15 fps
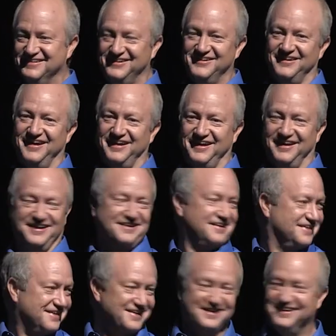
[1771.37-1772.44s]
or I got
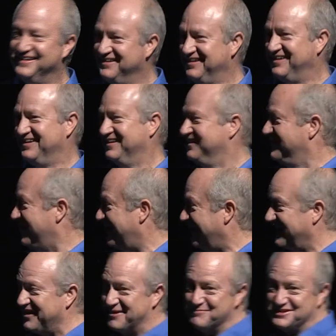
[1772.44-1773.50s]

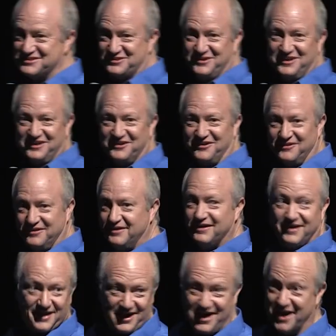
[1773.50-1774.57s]
I got Mr. Hill.
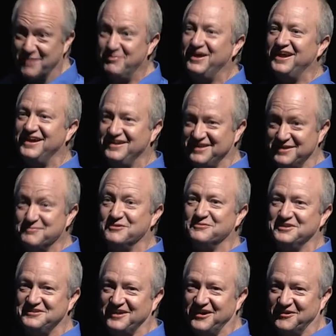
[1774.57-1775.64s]
I bet I can get him to
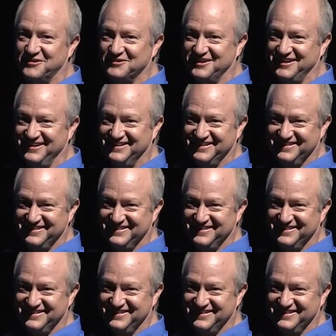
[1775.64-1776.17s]
retire early.